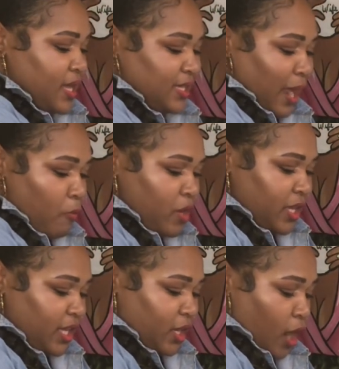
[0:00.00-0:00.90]
is I want
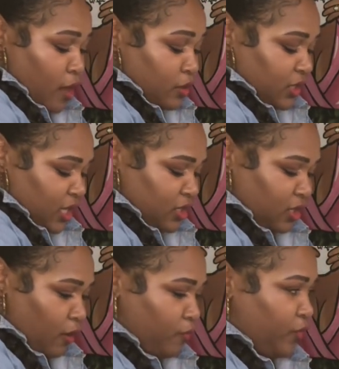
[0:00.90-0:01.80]
to get her skin
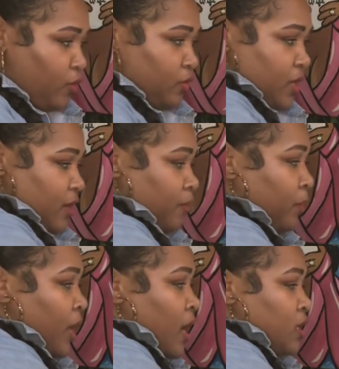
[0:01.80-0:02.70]
tone filled in.
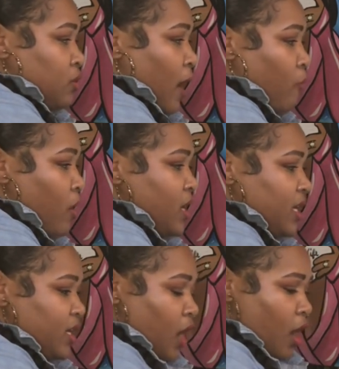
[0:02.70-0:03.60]
So I want to
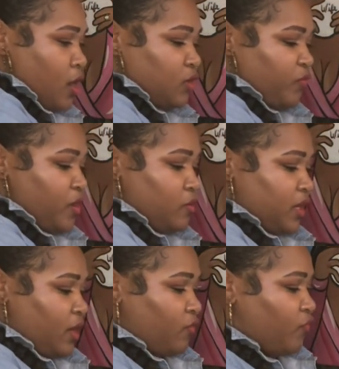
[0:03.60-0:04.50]
get hers filled
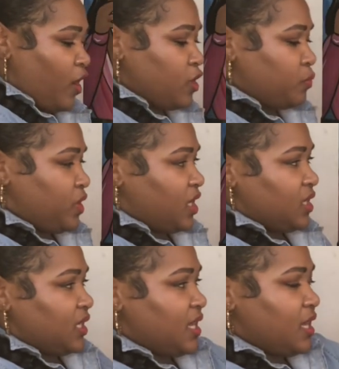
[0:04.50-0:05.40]
in first
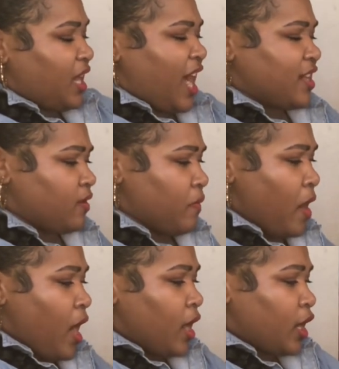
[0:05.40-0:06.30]
because he kind of
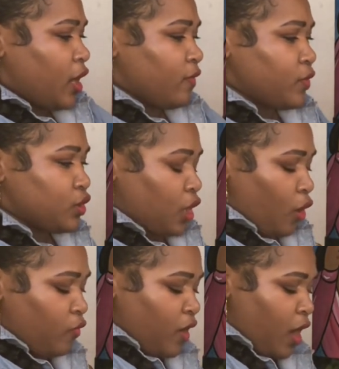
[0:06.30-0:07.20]
covers
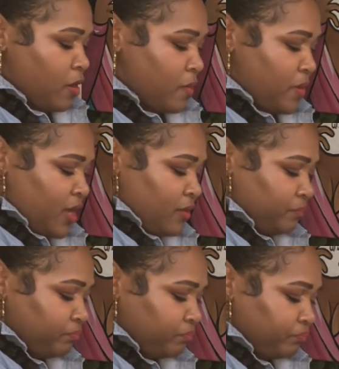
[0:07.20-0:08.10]
over her a
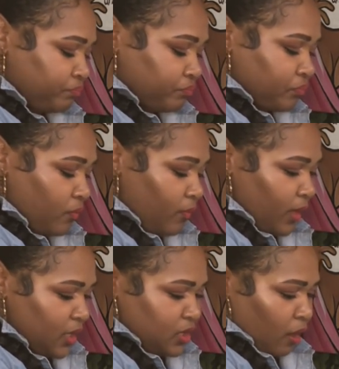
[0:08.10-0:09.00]
bit.
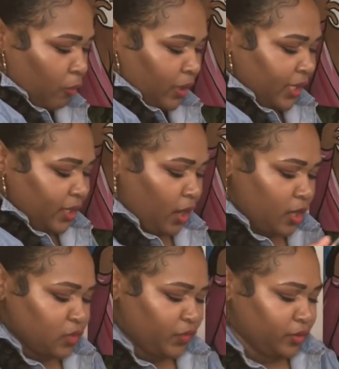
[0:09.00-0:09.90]
So I want to get
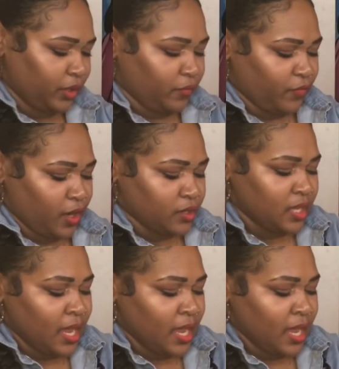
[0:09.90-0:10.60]
hers filled in first.